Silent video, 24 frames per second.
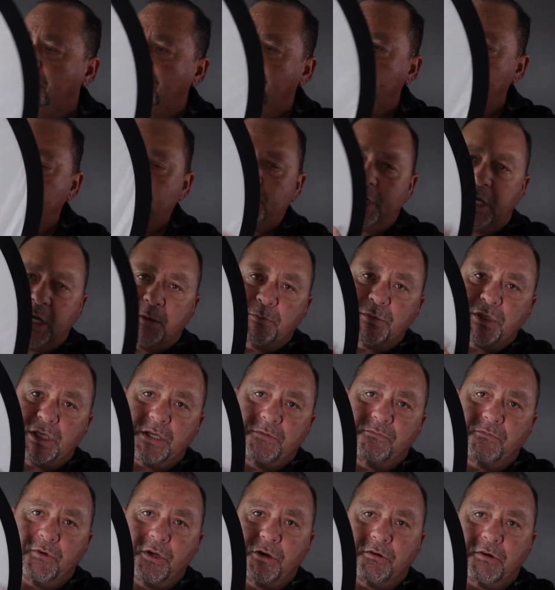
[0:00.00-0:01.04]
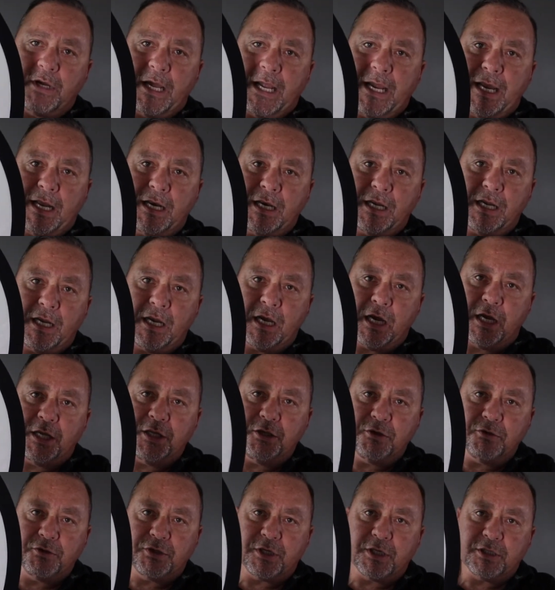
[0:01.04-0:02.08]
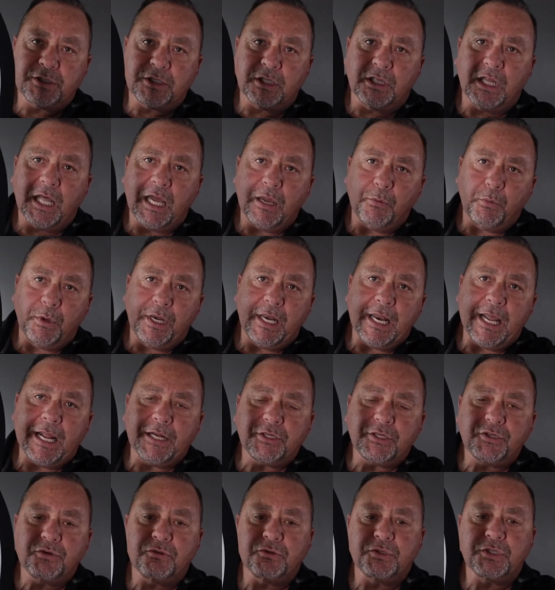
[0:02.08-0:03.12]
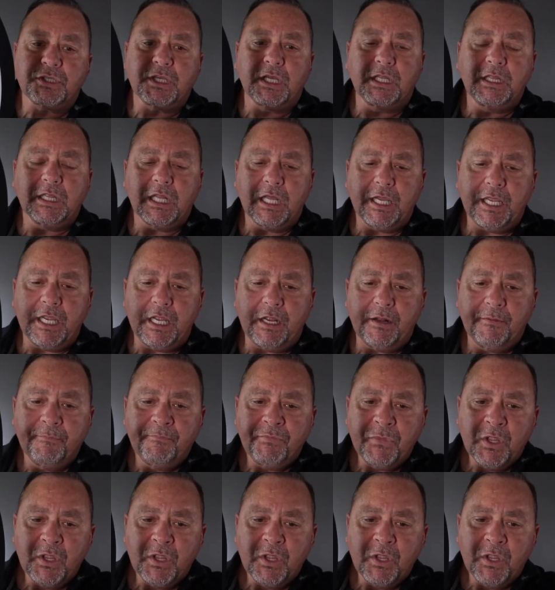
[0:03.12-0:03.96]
This comes in real handy. I use this a lot with natural sunlight,